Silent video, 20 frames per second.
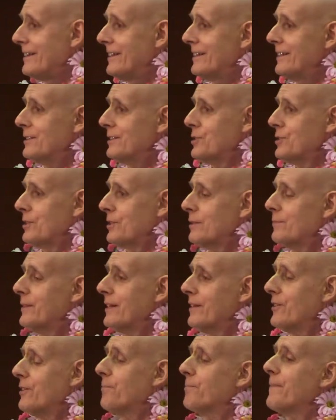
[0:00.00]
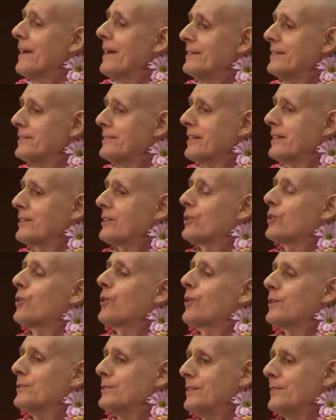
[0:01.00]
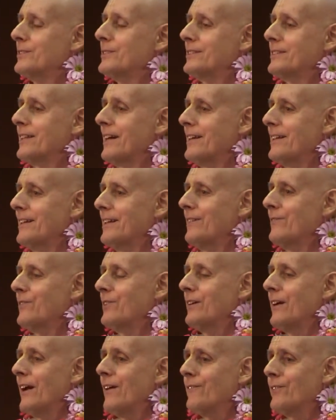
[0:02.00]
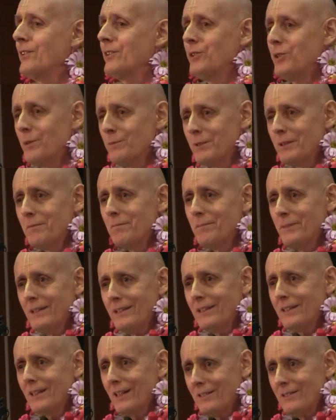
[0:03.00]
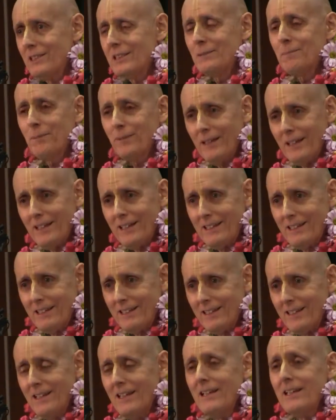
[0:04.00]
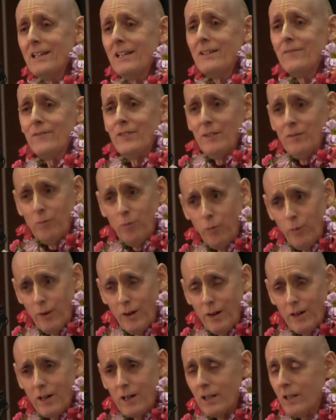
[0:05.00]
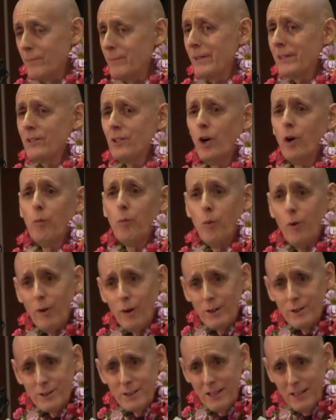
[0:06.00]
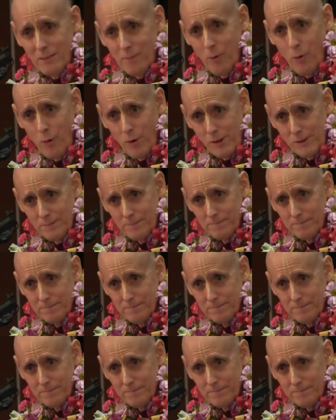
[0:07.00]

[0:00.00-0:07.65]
This should be the basic course of study for every human being on this planet. If it were, there'd be no wars anymore.